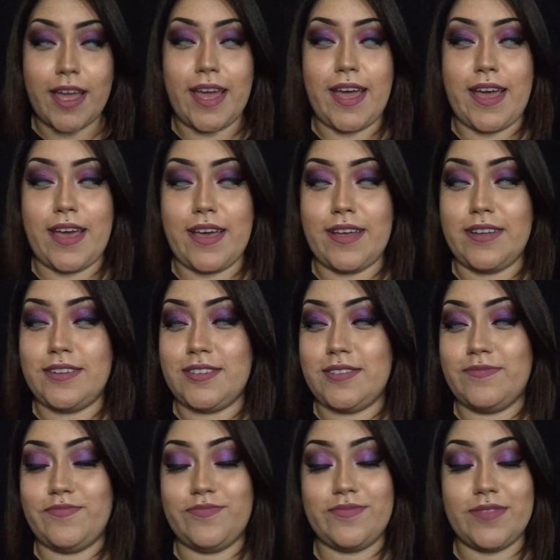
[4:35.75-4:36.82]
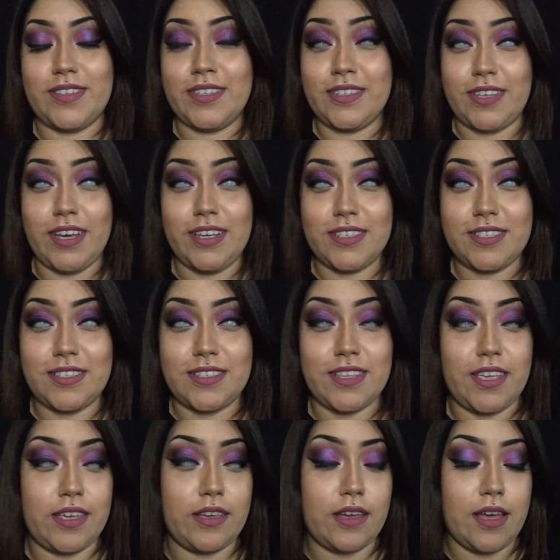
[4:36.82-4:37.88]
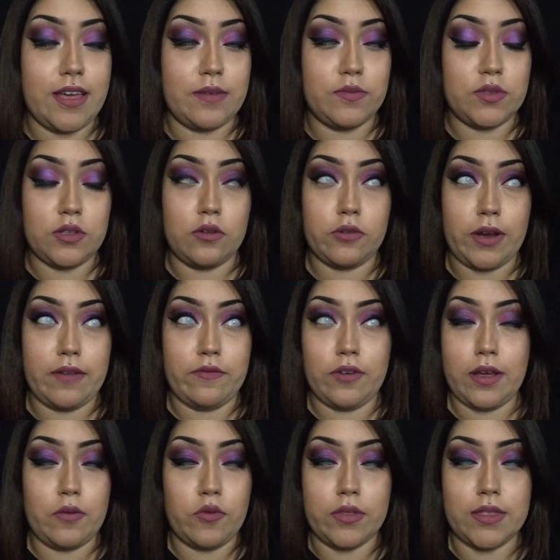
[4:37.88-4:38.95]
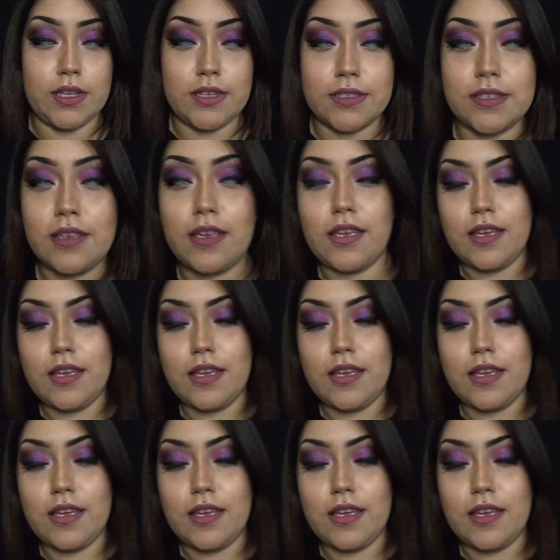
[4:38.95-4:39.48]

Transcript: And yes, like I am so grateful I won these.